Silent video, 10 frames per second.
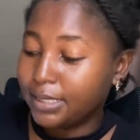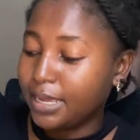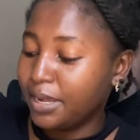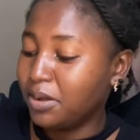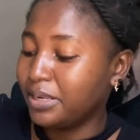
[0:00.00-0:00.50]

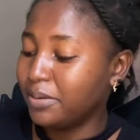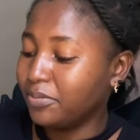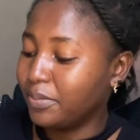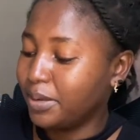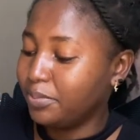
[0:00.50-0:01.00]
i got them for
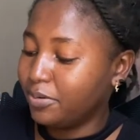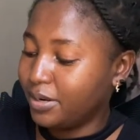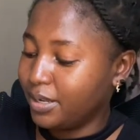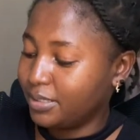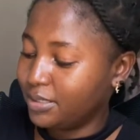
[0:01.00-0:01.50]
my
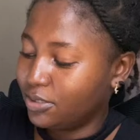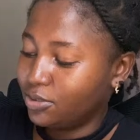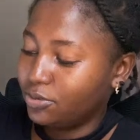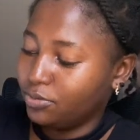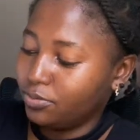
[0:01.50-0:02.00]
brothers
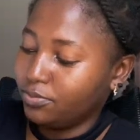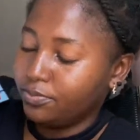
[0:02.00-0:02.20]
these two